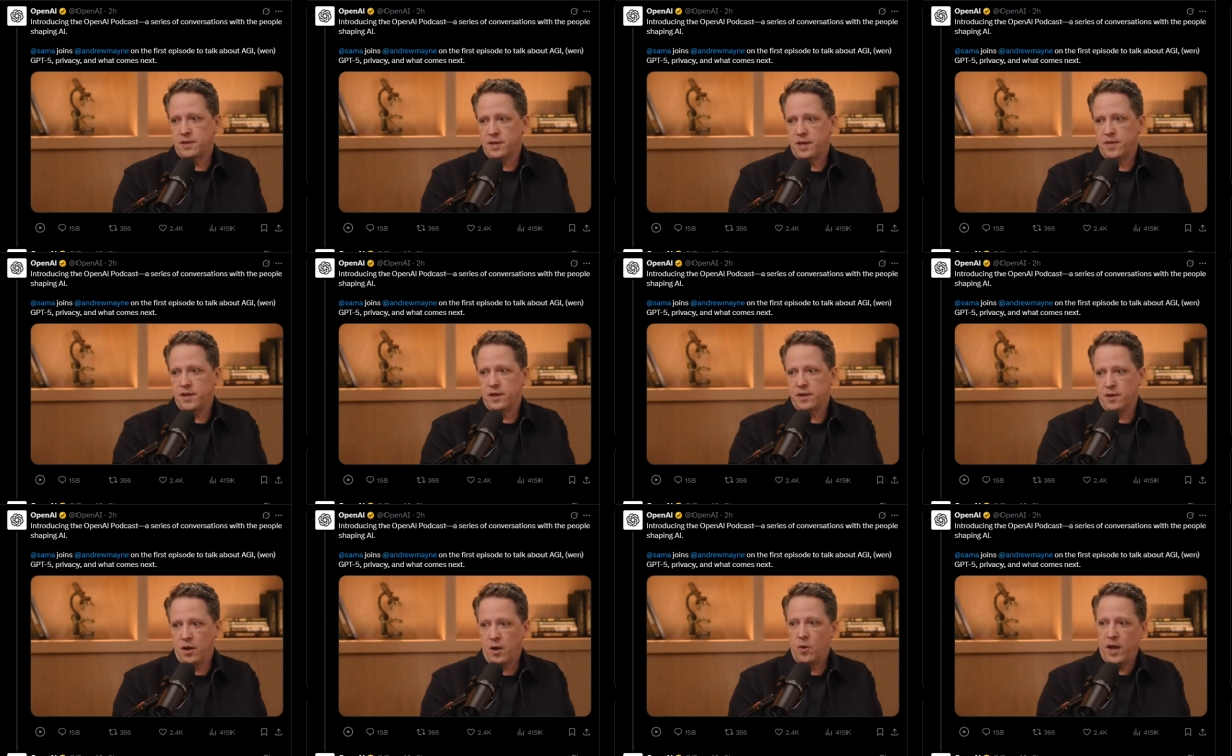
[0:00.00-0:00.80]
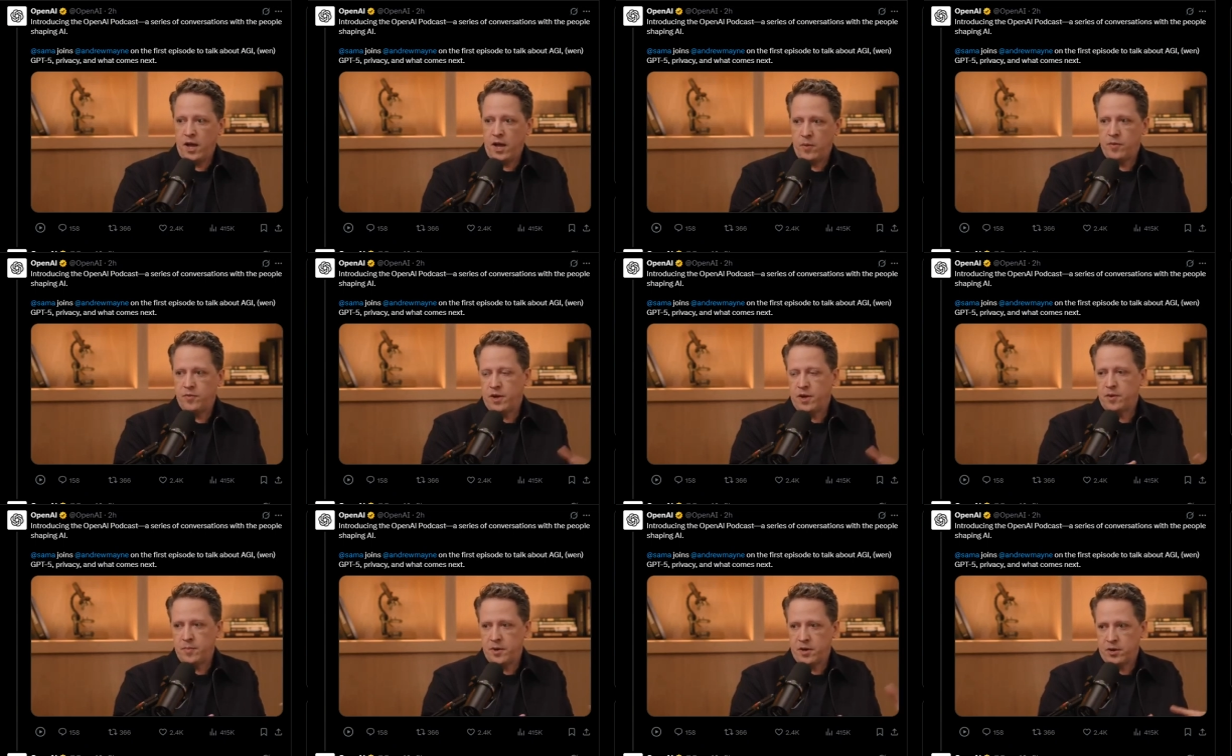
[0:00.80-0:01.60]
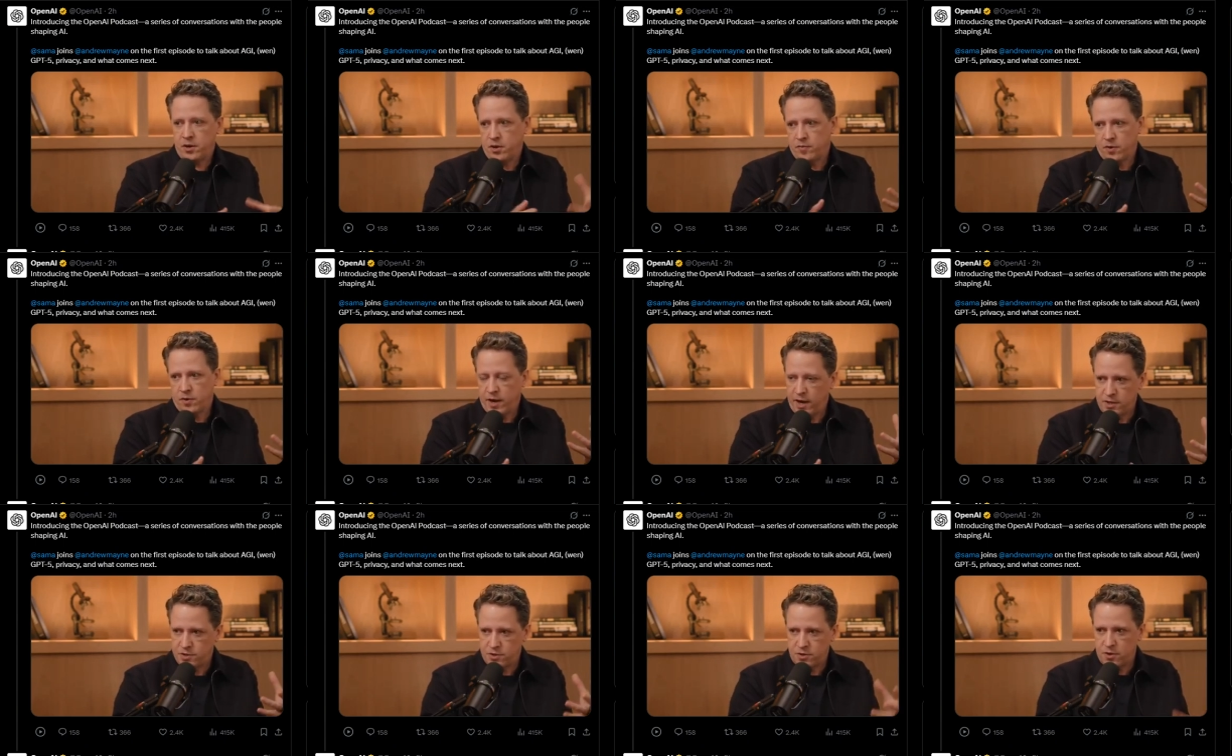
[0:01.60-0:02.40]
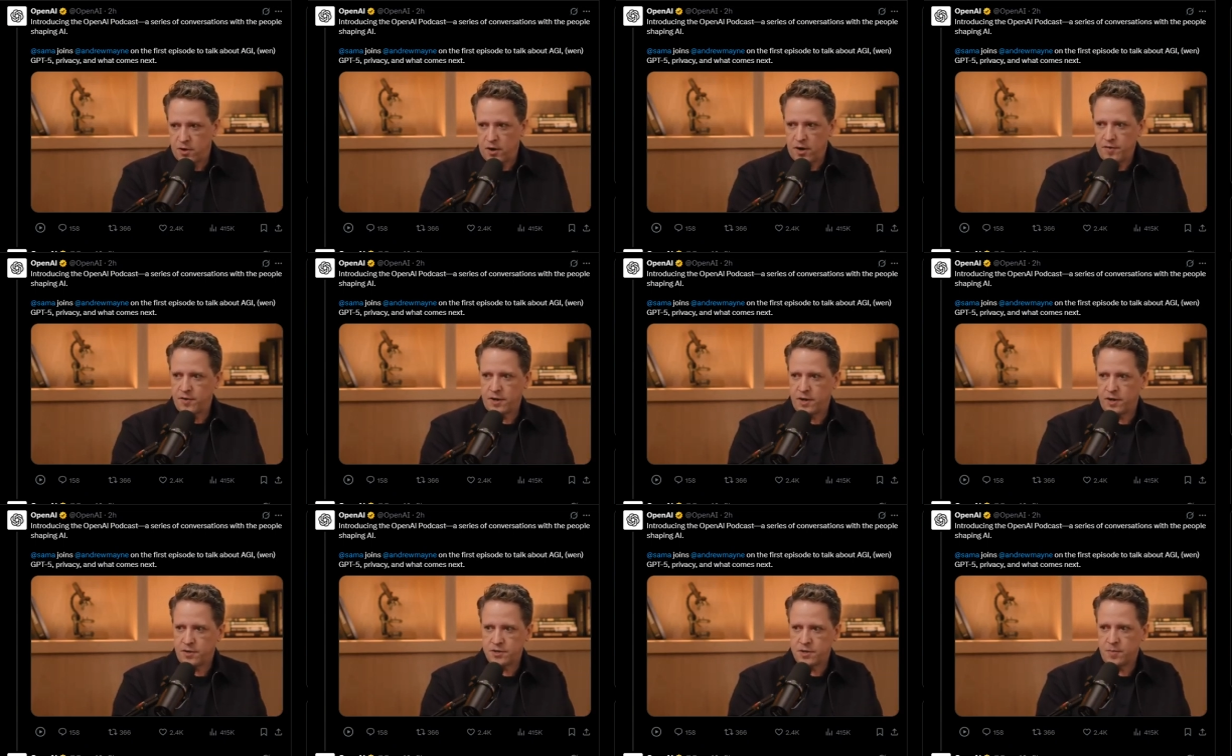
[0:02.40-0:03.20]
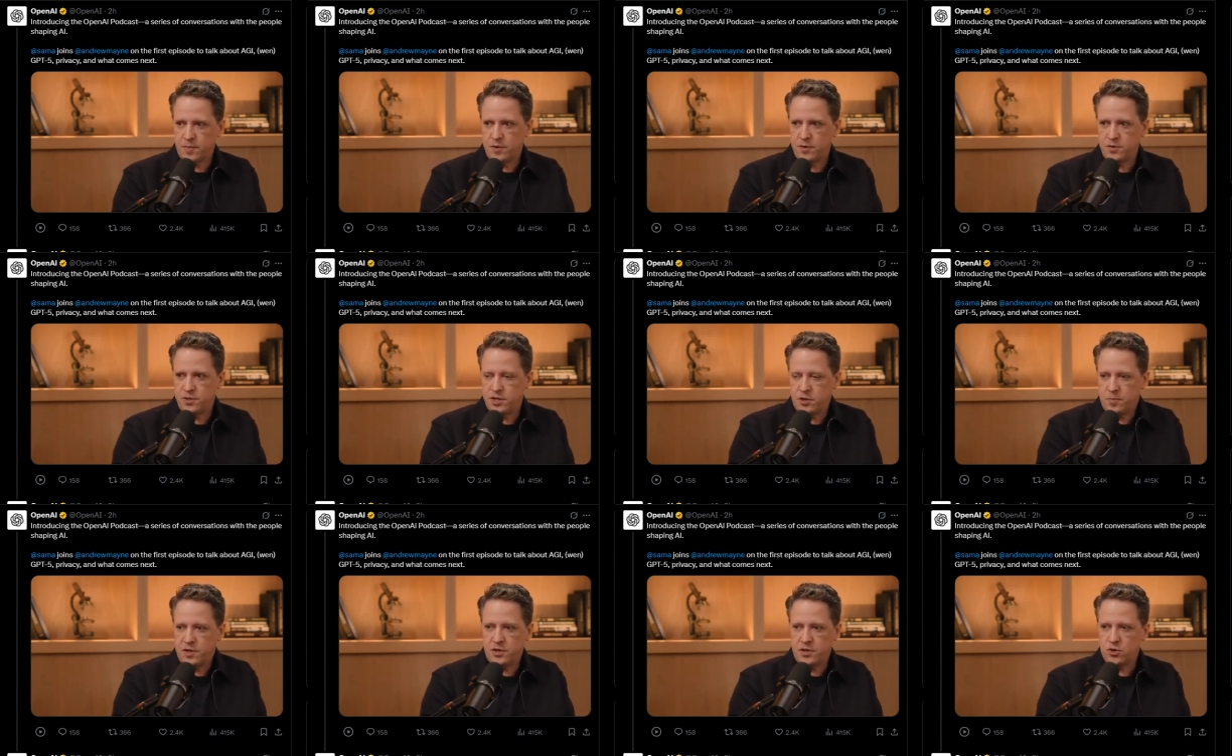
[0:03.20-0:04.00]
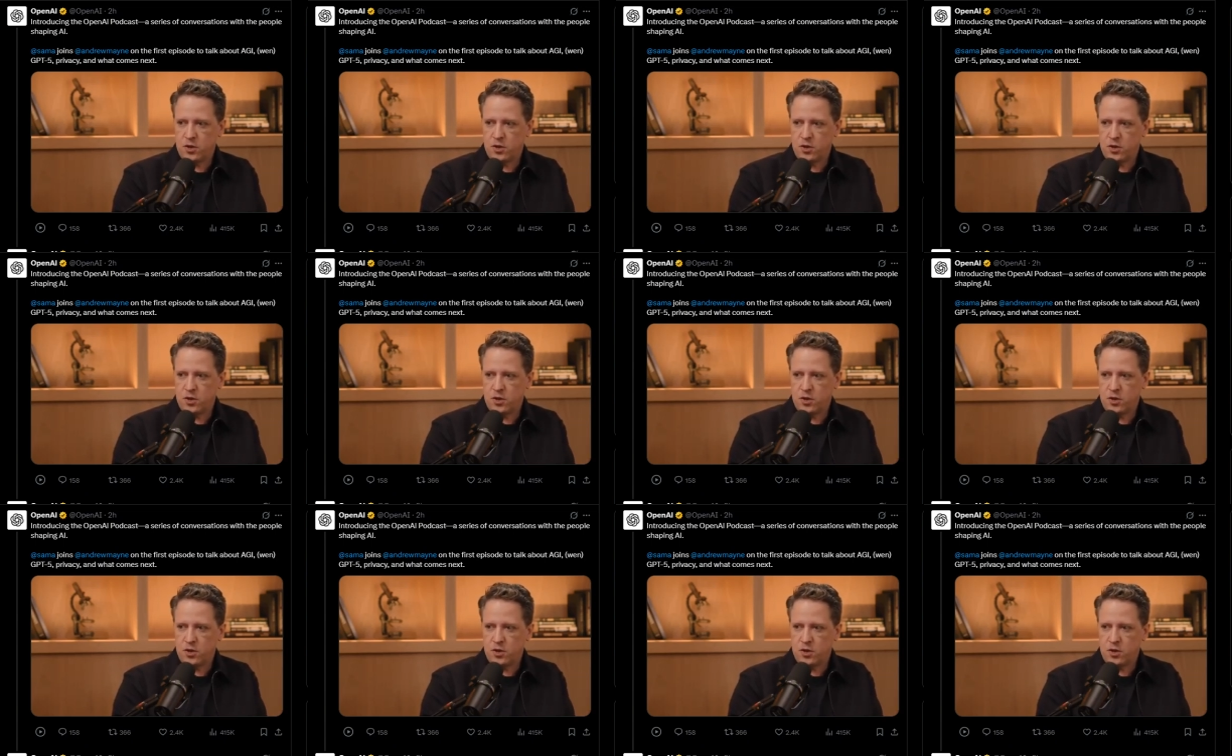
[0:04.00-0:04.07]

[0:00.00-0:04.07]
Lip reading: and then, oh, hey, we found a better cure for cancer, or I found out some new GLP